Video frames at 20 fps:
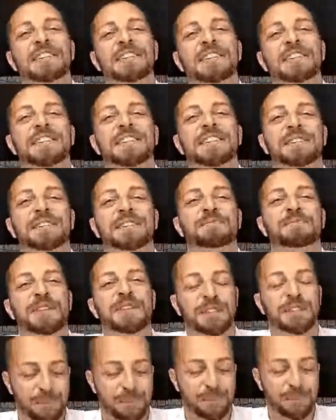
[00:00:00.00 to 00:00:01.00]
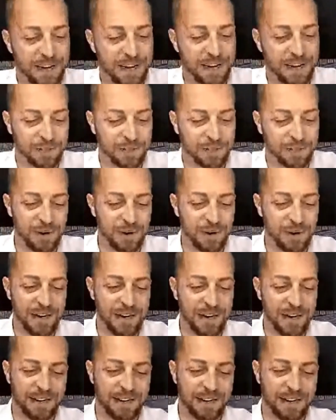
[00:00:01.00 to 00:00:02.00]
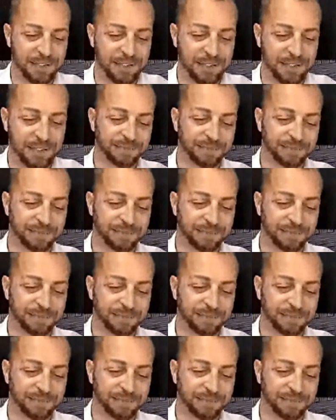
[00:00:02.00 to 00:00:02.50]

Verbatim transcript: There's there's a there's a bigger story here,